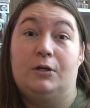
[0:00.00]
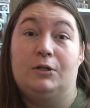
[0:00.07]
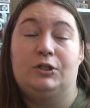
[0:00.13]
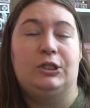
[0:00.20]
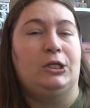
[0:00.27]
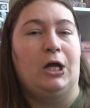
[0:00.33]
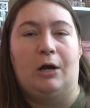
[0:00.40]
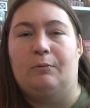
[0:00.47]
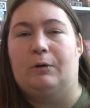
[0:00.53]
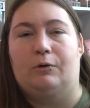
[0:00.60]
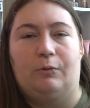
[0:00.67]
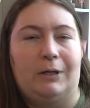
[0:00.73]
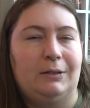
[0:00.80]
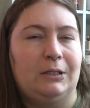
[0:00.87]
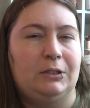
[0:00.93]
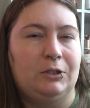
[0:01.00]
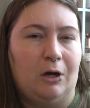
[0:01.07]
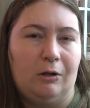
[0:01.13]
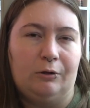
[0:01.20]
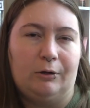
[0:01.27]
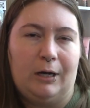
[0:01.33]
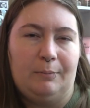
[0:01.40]
to not regret the
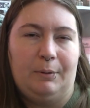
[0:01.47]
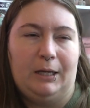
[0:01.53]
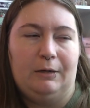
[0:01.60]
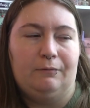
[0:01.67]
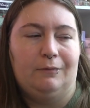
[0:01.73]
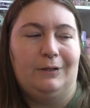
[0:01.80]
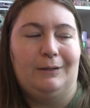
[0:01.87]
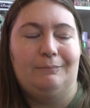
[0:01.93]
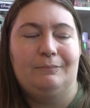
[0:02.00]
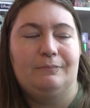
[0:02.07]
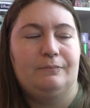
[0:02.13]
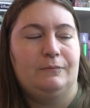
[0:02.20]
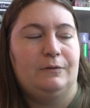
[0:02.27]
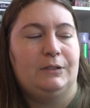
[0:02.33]
$1 I paid for them.